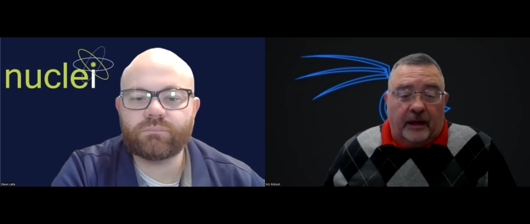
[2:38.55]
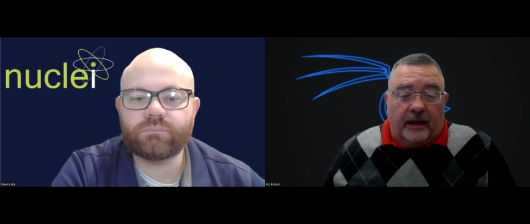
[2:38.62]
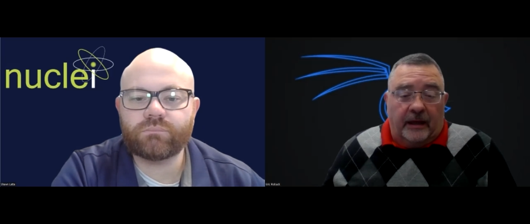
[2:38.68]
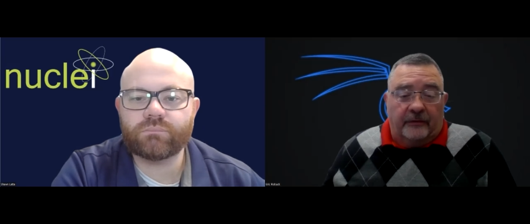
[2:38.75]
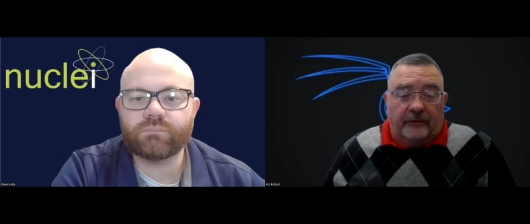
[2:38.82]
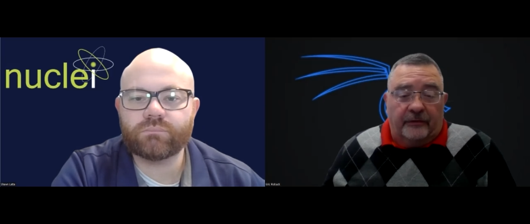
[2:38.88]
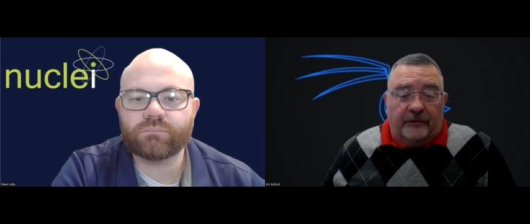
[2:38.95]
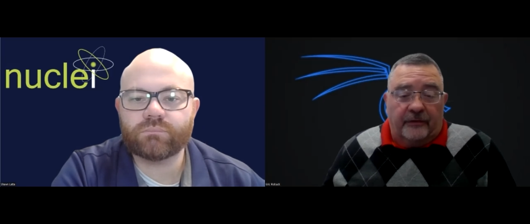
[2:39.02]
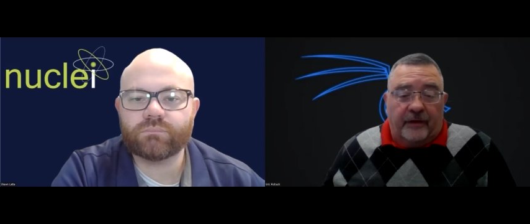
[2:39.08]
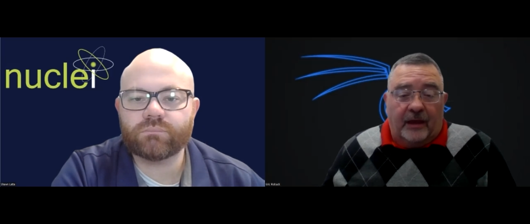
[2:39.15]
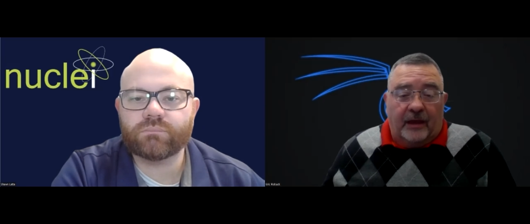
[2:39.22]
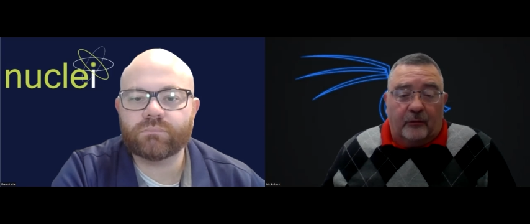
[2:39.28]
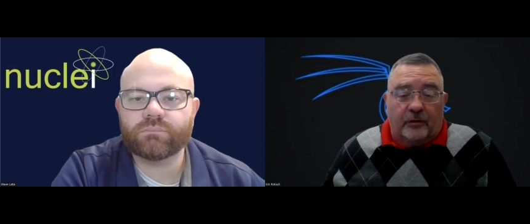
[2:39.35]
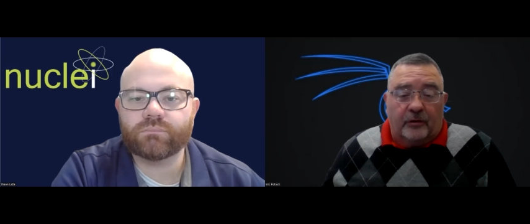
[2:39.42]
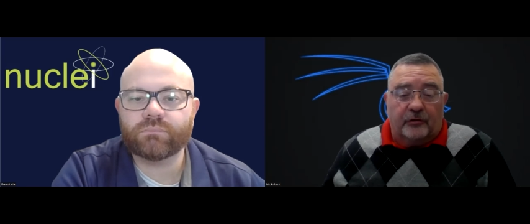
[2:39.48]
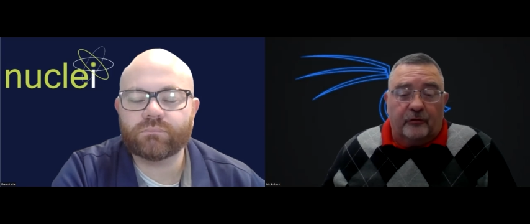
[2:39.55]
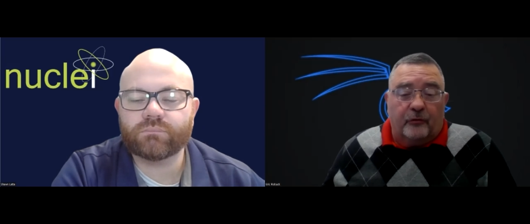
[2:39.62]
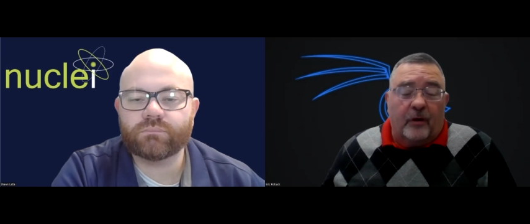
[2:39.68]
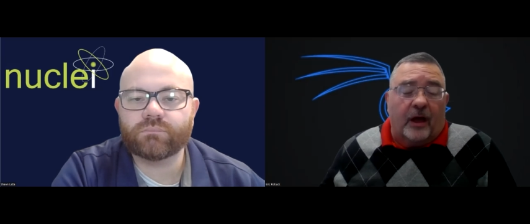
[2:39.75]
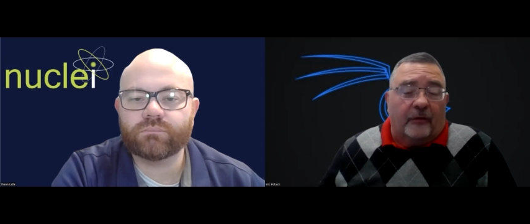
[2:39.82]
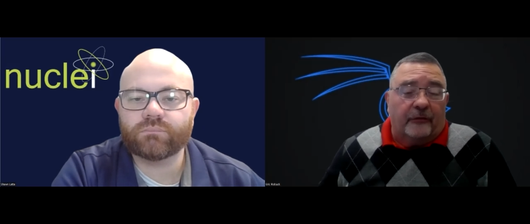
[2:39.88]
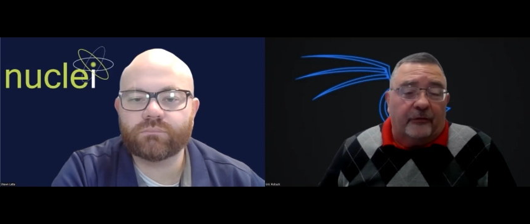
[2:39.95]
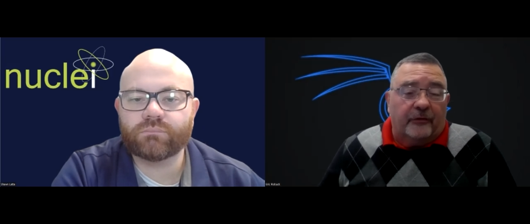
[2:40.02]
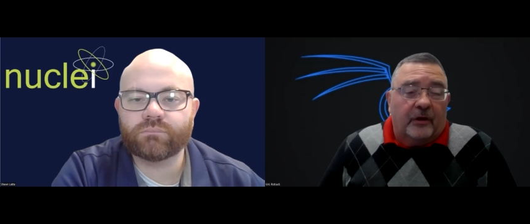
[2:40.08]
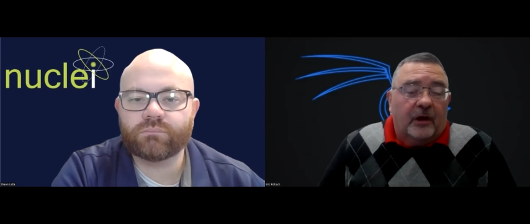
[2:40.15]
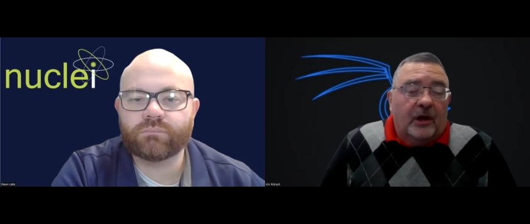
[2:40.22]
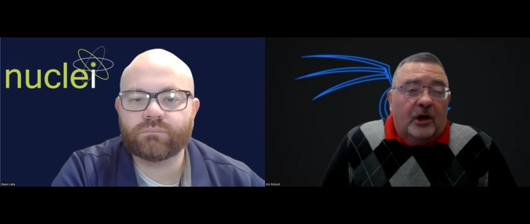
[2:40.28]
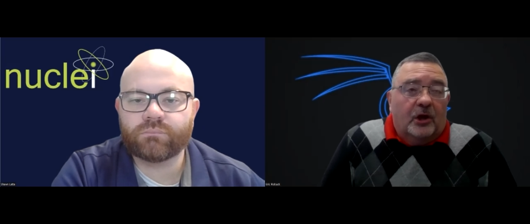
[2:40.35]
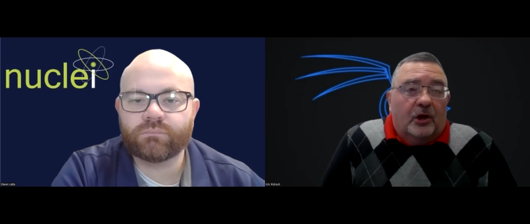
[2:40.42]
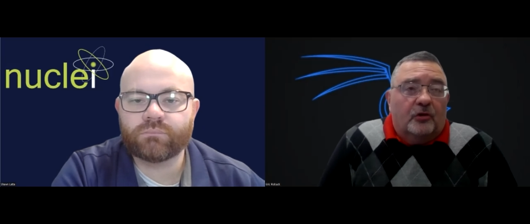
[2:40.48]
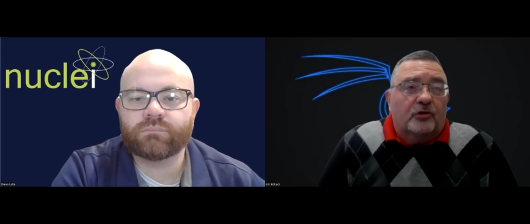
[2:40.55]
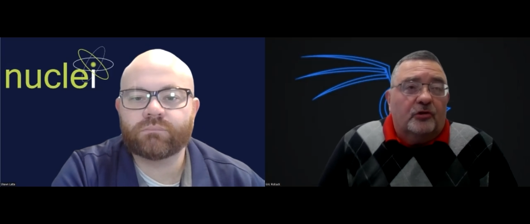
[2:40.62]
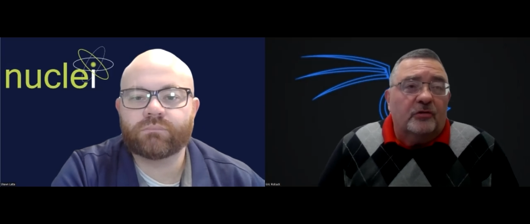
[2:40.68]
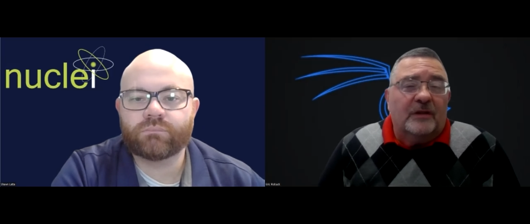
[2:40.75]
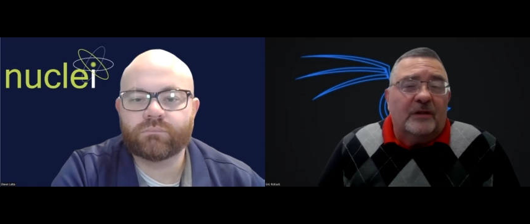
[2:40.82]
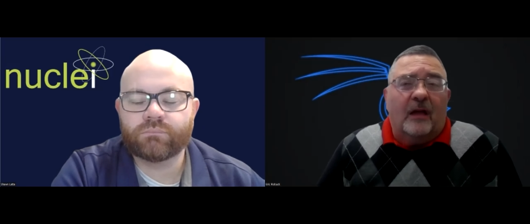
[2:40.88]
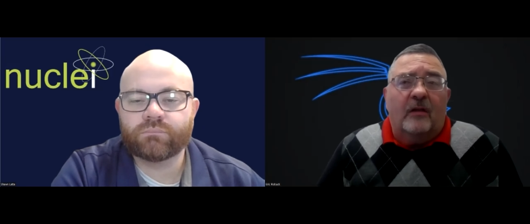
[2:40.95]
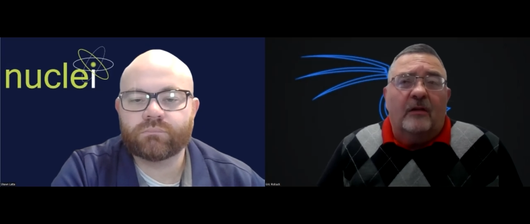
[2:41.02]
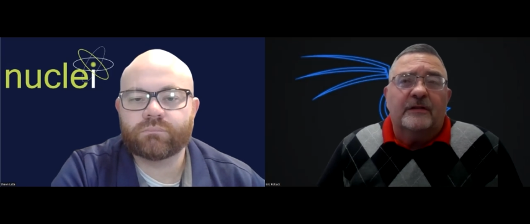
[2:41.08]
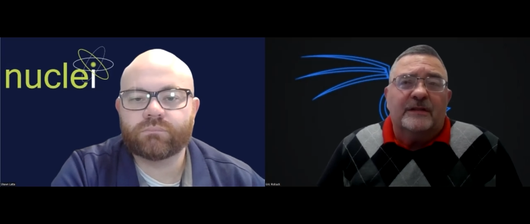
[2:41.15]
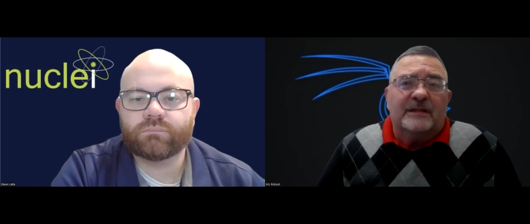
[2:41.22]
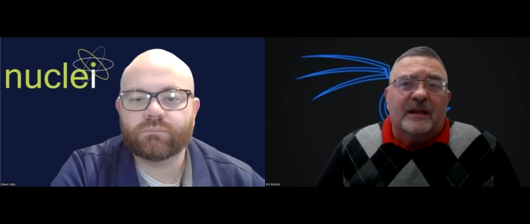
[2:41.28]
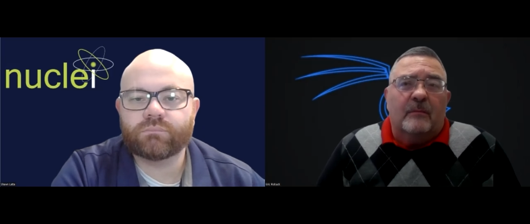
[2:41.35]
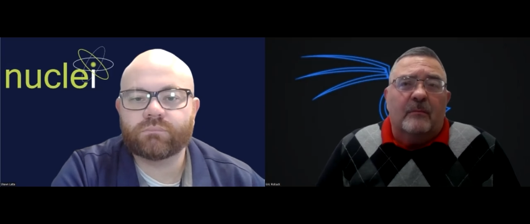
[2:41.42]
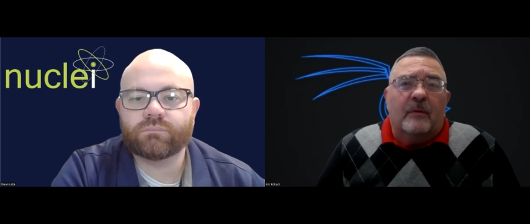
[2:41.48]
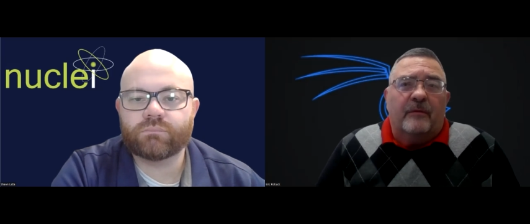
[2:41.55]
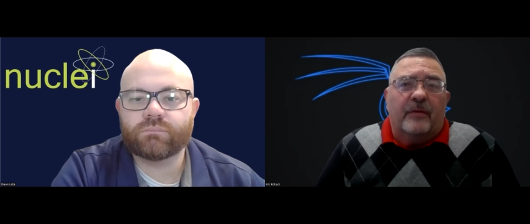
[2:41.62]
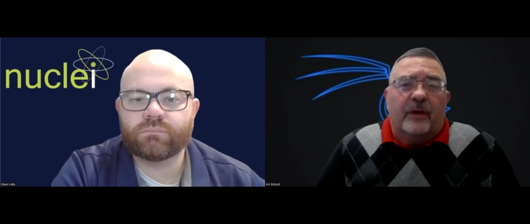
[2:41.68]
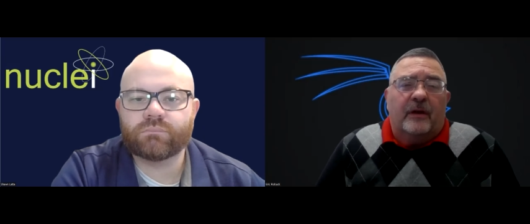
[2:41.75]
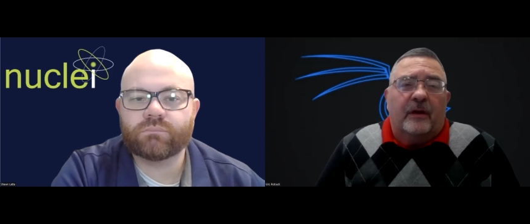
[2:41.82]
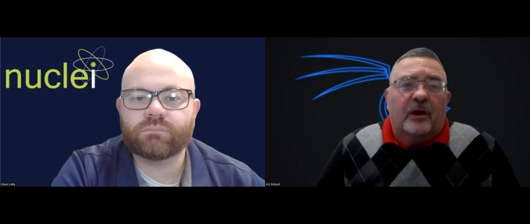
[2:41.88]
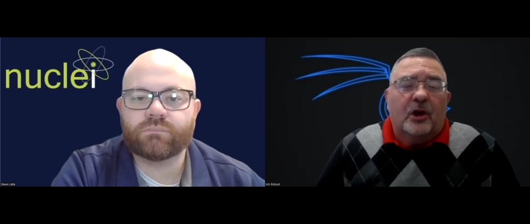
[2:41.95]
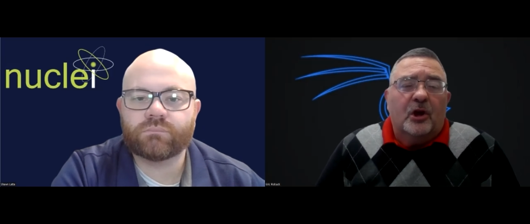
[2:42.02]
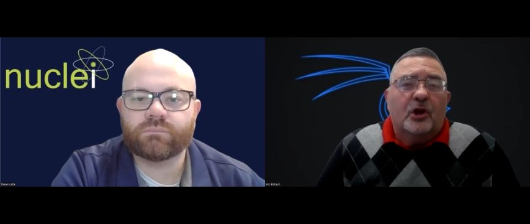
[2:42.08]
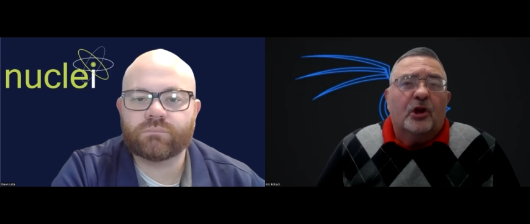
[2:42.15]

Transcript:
Speaker 1: a sacred trust. Could you tell us some of the